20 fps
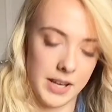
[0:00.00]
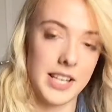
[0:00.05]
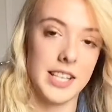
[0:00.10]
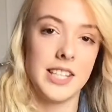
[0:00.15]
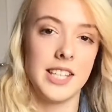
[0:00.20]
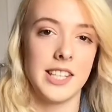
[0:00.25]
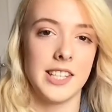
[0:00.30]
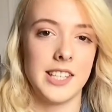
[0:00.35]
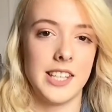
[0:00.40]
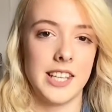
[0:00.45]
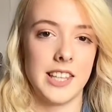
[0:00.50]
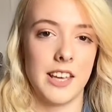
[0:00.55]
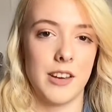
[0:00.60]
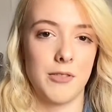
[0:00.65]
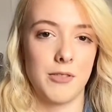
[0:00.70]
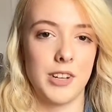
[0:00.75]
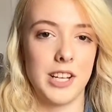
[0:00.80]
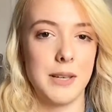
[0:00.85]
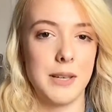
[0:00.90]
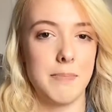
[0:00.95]
In Disney, they're
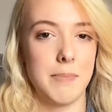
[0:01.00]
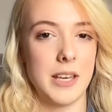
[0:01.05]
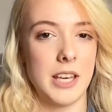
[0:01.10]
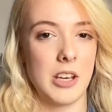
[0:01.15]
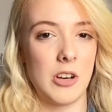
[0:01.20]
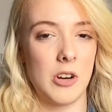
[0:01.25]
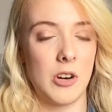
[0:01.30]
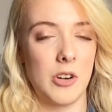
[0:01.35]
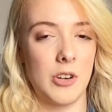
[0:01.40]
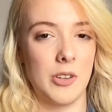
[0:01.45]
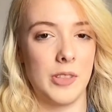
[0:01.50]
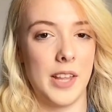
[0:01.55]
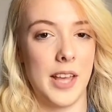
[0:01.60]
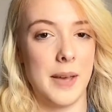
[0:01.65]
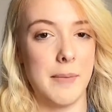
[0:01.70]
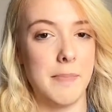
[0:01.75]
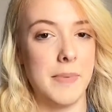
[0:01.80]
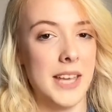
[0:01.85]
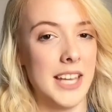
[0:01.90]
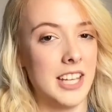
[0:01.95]
really big on
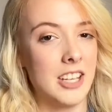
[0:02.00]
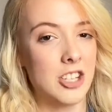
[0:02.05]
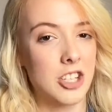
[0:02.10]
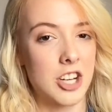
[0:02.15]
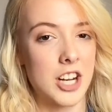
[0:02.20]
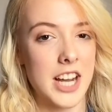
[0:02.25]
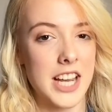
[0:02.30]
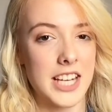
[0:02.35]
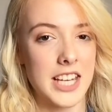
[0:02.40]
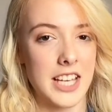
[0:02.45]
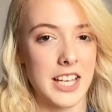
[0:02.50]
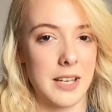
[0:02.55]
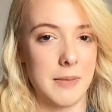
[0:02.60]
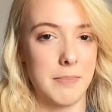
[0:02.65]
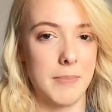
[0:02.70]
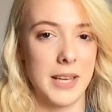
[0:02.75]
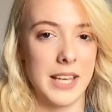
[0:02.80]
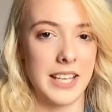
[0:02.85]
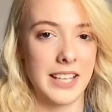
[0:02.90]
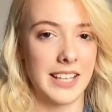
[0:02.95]
their pin trading
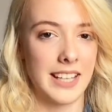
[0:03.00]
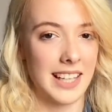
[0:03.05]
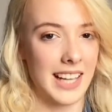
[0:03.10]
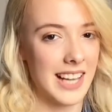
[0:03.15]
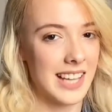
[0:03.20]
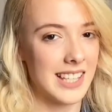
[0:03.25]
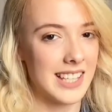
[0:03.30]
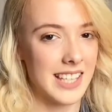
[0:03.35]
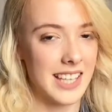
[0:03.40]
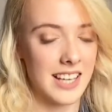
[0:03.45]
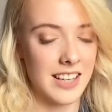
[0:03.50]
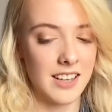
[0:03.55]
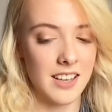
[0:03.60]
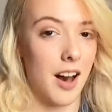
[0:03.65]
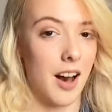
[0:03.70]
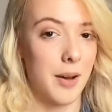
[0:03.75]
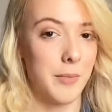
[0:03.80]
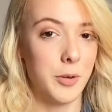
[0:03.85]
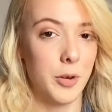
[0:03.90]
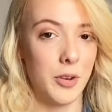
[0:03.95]
and pin collecting.
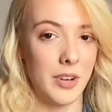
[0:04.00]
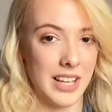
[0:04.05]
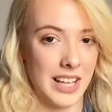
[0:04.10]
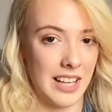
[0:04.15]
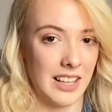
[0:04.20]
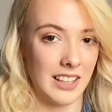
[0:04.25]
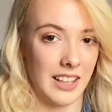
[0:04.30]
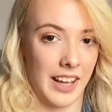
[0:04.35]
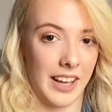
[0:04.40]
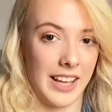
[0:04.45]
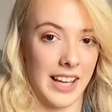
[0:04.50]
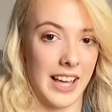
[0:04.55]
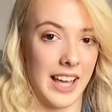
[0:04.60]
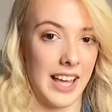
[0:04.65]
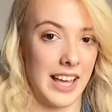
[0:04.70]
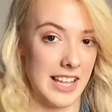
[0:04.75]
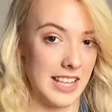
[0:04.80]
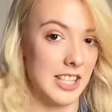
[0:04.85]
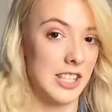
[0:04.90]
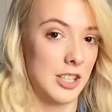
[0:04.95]
I'm not like
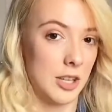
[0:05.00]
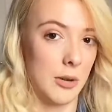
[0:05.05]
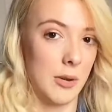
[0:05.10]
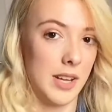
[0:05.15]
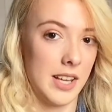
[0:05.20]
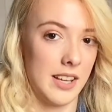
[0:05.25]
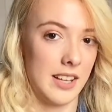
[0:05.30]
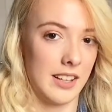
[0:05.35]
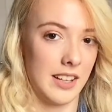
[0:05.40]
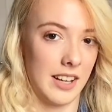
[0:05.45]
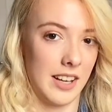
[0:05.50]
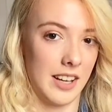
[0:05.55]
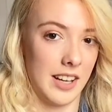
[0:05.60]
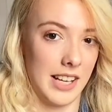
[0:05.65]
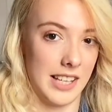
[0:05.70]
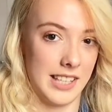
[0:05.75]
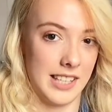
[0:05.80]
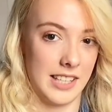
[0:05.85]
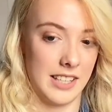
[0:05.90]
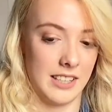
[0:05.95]
into it, like
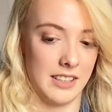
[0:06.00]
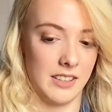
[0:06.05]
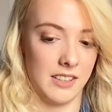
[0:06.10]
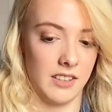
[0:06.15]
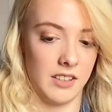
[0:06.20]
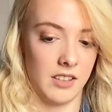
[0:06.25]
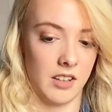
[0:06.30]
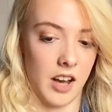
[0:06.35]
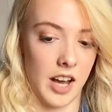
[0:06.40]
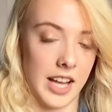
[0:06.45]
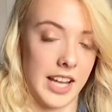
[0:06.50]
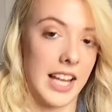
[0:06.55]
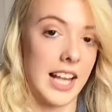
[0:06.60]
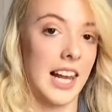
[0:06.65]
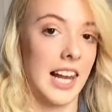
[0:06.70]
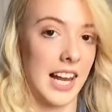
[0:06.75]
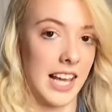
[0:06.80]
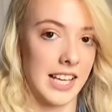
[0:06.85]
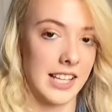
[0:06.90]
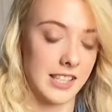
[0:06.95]
as in I
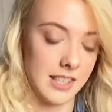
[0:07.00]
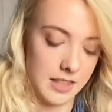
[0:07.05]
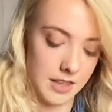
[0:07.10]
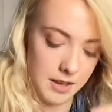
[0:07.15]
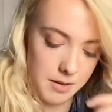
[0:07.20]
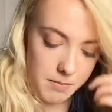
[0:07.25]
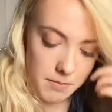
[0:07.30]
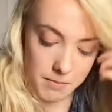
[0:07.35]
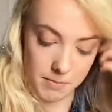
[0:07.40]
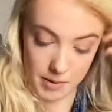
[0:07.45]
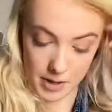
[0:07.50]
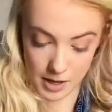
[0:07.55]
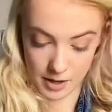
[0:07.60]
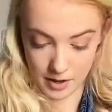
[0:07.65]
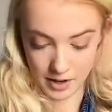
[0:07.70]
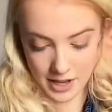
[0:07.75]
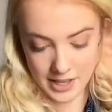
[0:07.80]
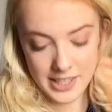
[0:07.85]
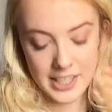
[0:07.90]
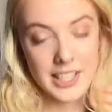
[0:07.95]
collect them,
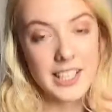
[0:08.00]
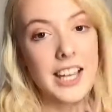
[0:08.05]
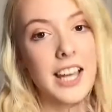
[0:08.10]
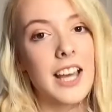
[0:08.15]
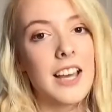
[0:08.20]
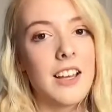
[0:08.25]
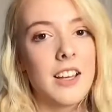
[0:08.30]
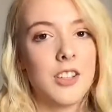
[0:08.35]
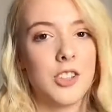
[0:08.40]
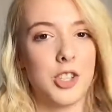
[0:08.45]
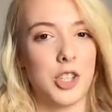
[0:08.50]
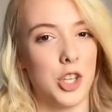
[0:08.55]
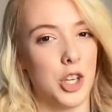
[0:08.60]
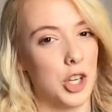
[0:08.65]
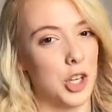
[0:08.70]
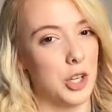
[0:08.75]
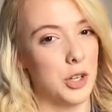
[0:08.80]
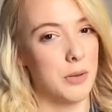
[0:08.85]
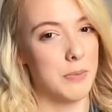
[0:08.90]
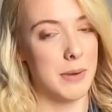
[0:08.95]
but I did get
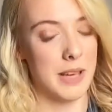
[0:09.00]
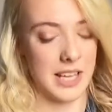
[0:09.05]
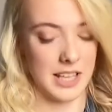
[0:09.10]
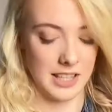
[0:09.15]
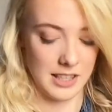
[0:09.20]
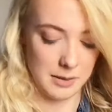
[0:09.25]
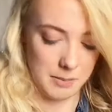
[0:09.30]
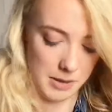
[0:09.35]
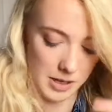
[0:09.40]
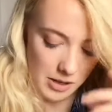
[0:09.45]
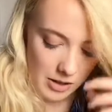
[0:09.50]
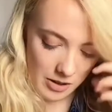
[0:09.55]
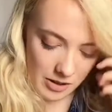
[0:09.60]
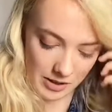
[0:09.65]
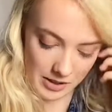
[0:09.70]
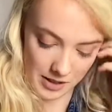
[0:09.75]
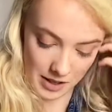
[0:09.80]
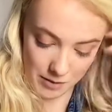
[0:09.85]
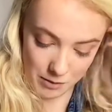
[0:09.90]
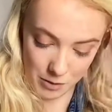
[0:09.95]
two pins
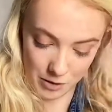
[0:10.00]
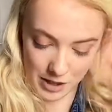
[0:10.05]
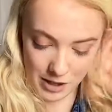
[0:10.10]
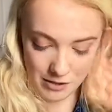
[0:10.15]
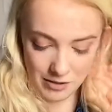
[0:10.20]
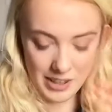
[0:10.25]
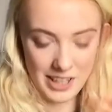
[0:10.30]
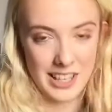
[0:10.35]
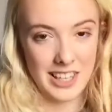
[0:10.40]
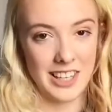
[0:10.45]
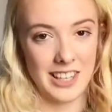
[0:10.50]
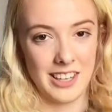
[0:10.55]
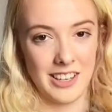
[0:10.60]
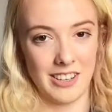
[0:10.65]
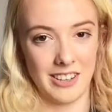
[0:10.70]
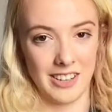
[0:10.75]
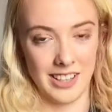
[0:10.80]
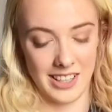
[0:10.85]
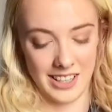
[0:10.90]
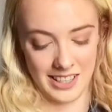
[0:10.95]
because I thought they were really
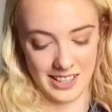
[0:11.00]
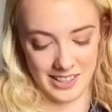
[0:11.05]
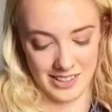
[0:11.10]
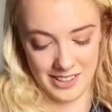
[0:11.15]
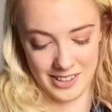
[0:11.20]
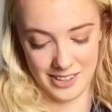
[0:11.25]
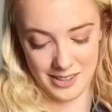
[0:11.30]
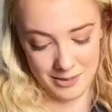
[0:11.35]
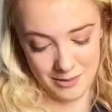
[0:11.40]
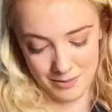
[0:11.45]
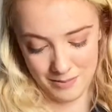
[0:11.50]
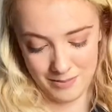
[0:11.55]
cute and